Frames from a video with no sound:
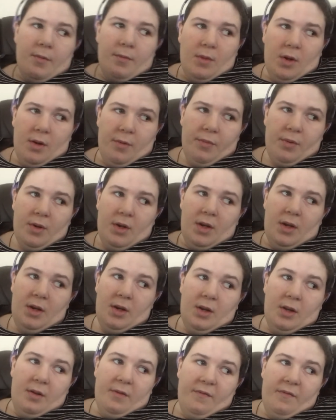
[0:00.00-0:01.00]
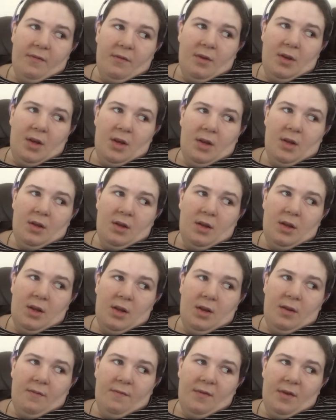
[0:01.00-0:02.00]
am not putting it in
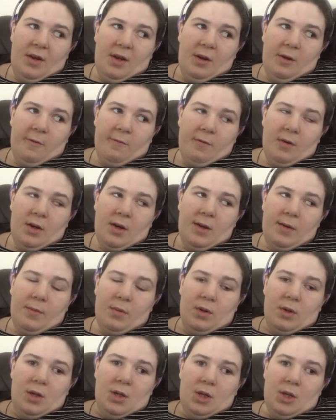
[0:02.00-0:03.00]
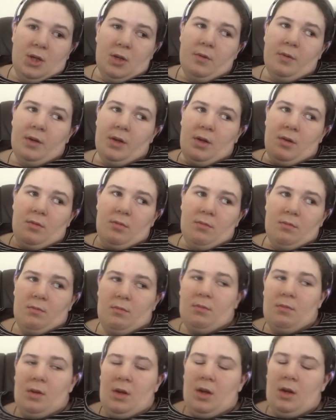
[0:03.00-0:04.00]
the video. I am only showing,
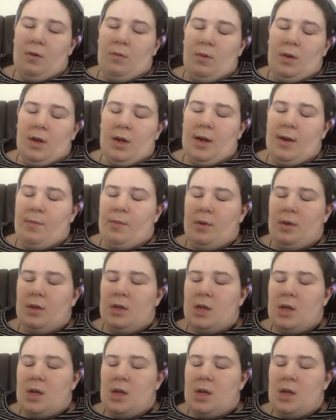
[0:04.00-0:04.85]
you know, what happened.